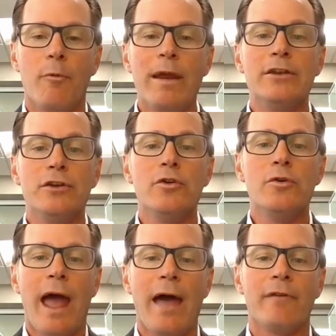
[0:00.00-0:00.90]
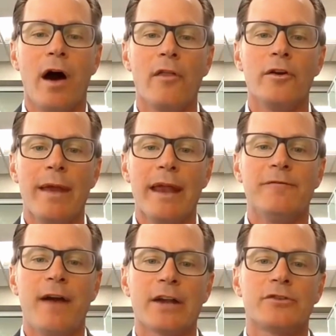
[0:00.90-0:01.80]
we do have other
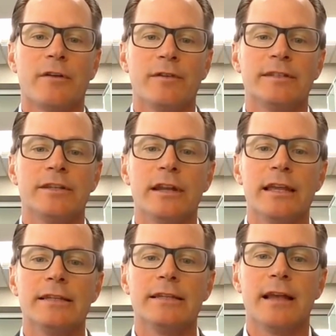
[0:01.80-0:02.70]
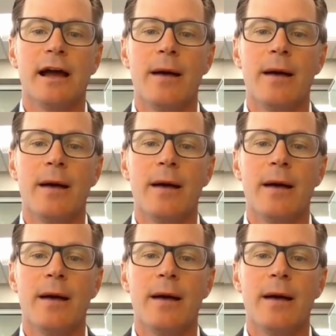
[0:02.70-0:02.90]
manufacturing facilities.